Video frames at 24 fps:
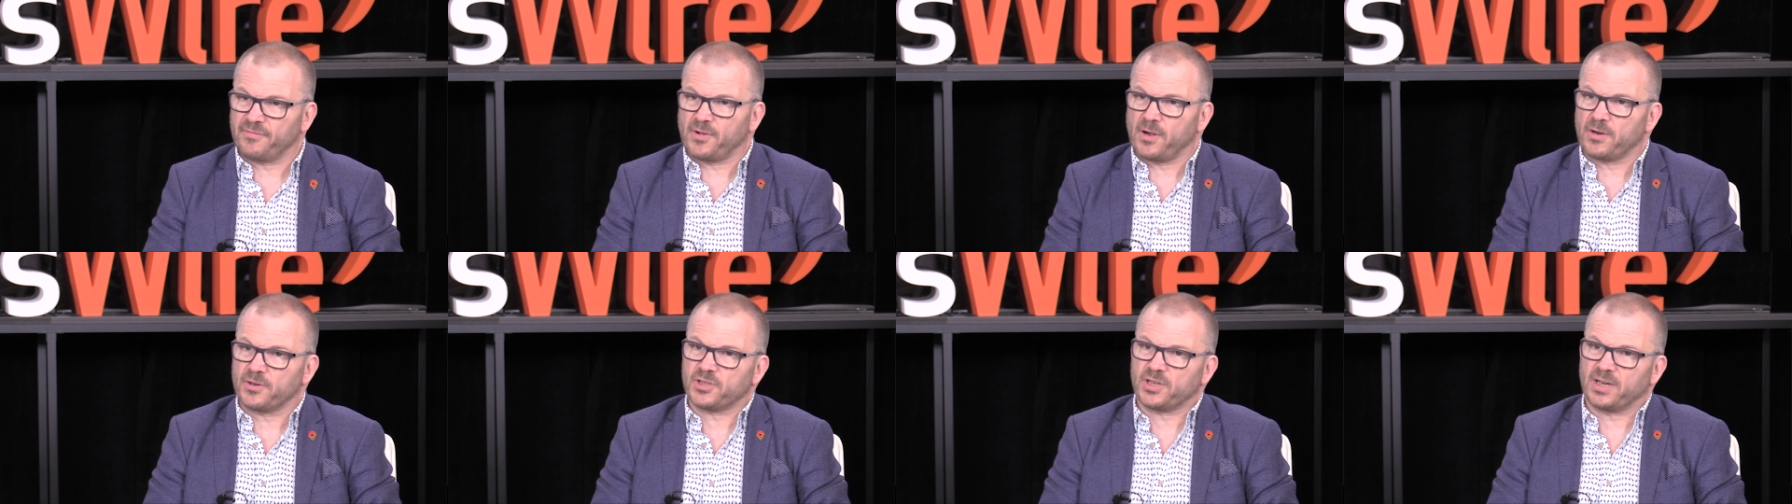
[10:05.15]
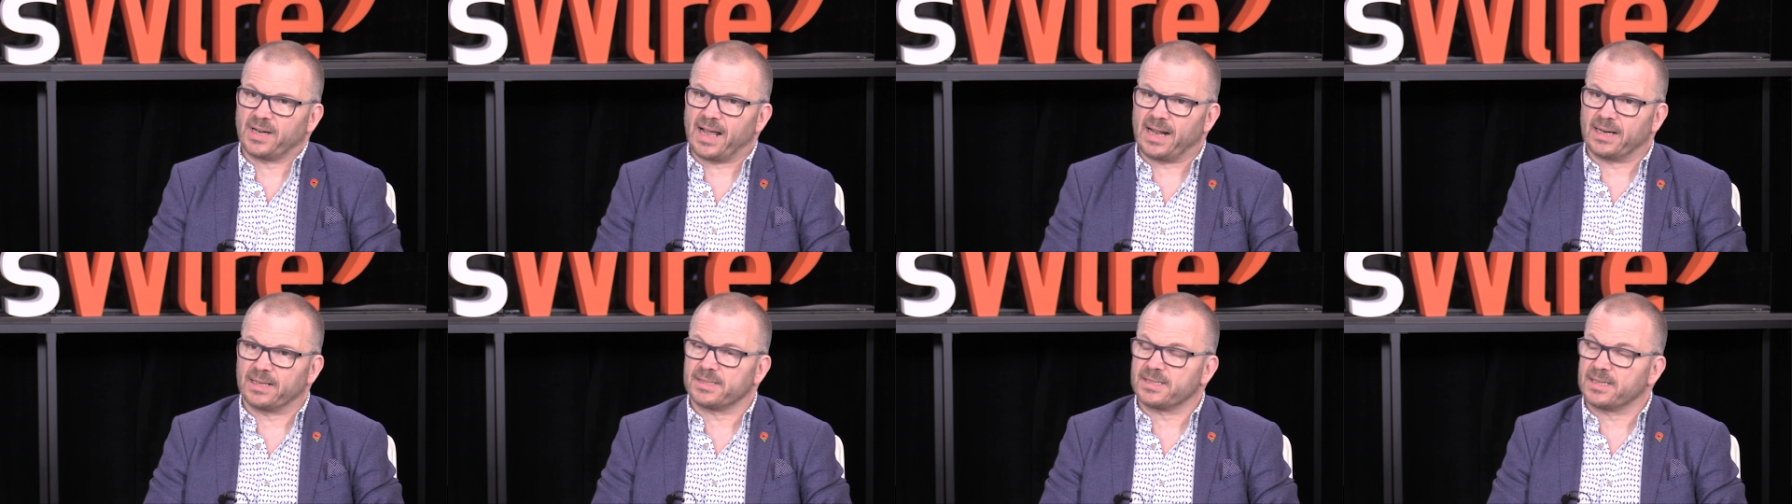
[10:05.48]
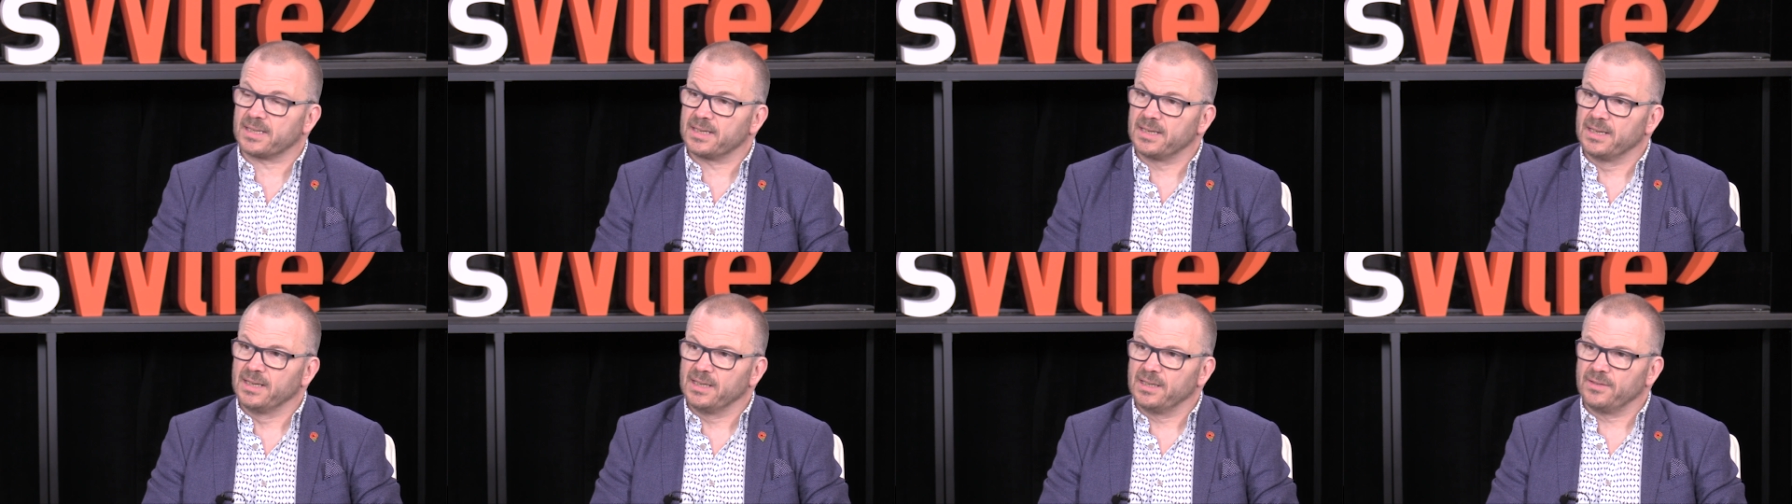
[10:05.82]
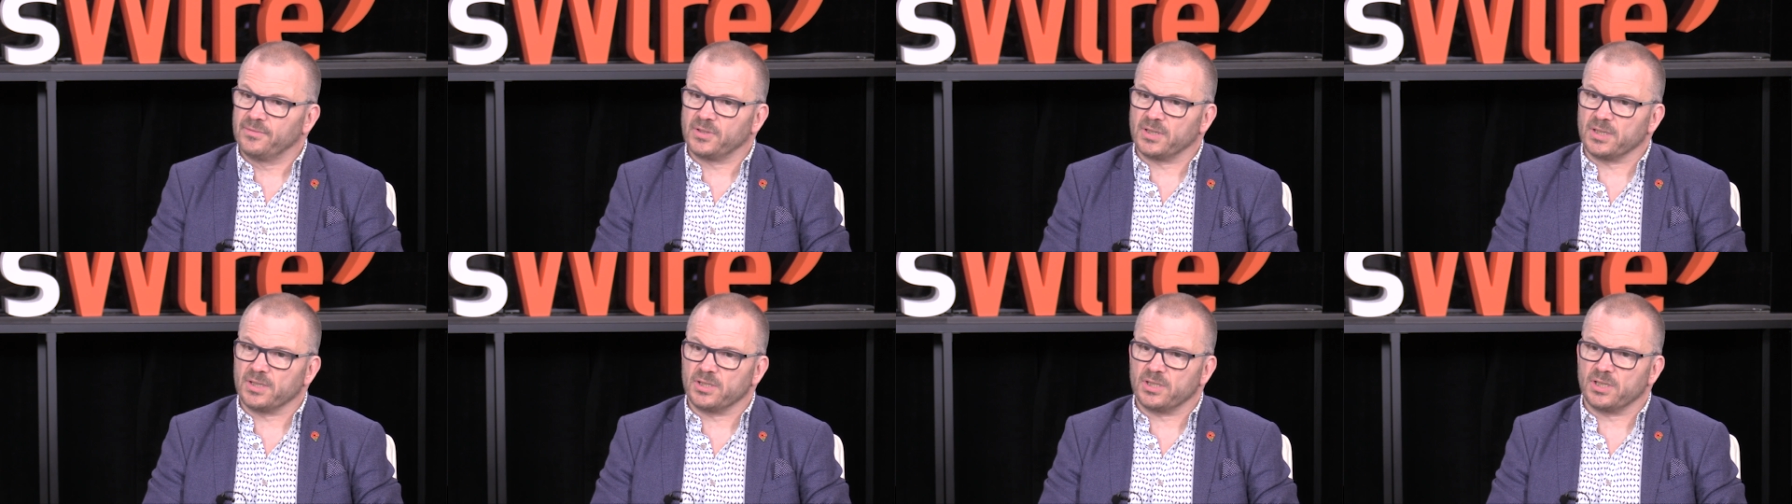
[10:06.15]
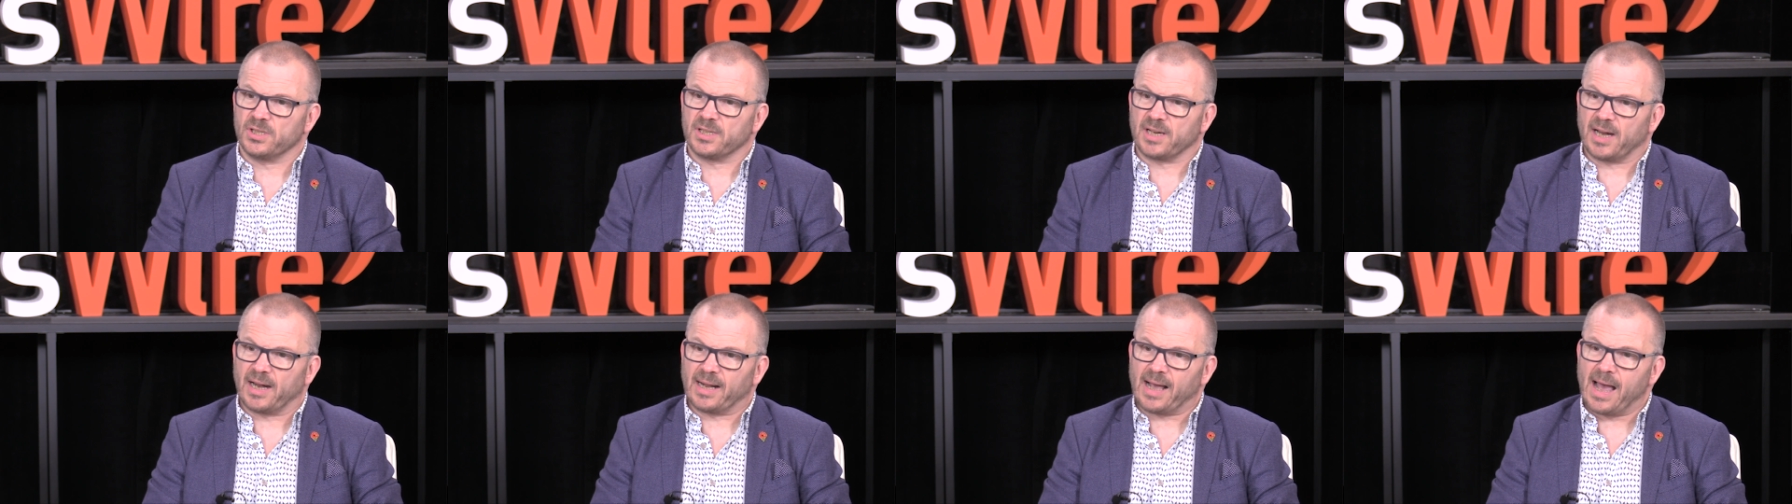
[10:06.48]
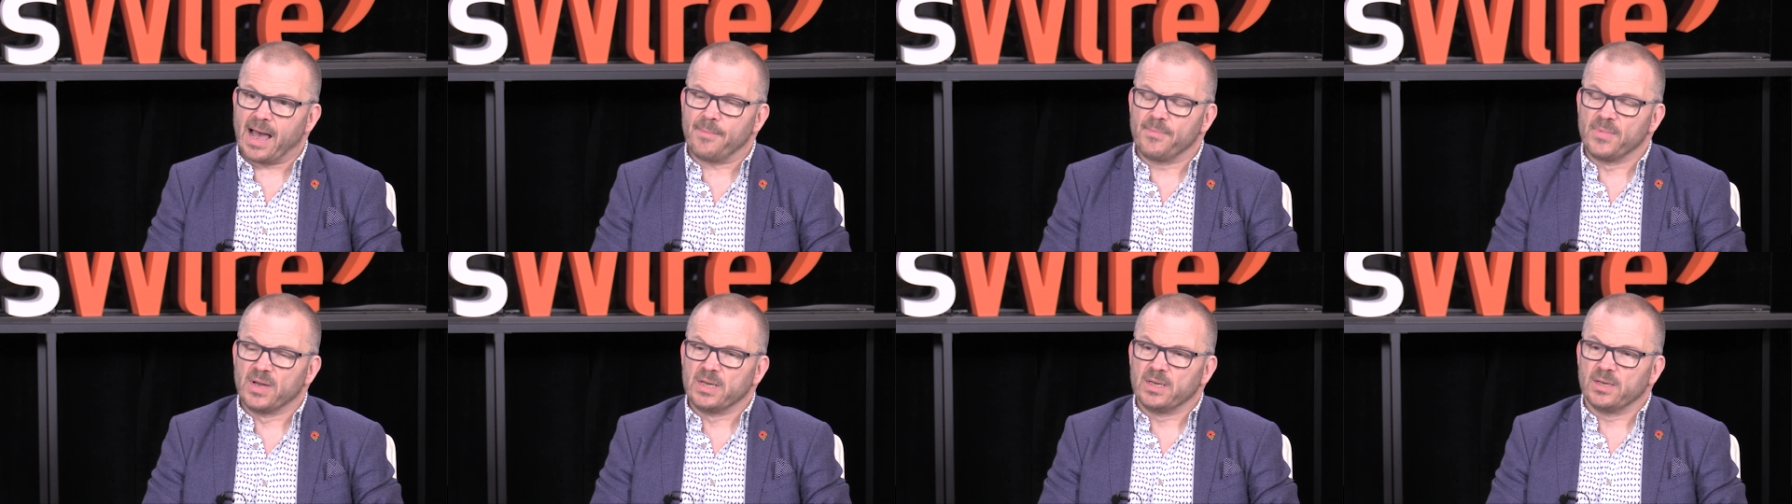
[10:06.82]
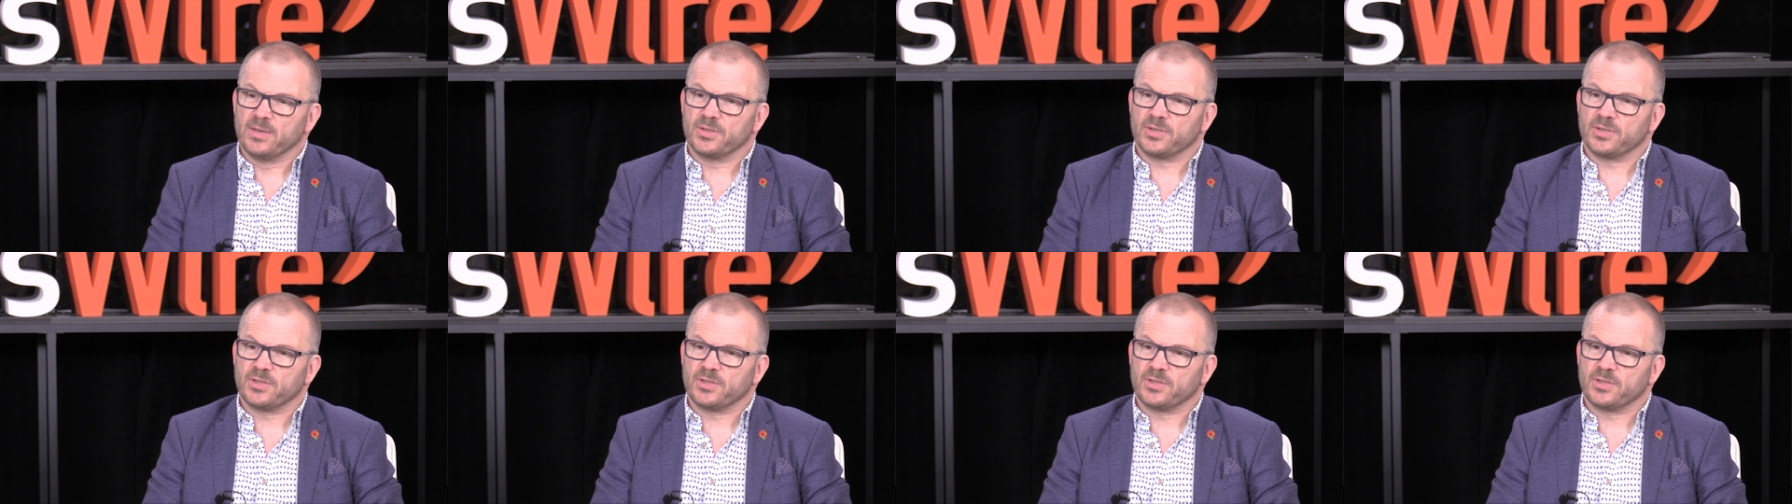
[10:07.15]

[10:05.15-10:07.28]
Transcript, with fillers: functionality for the EasyJet app.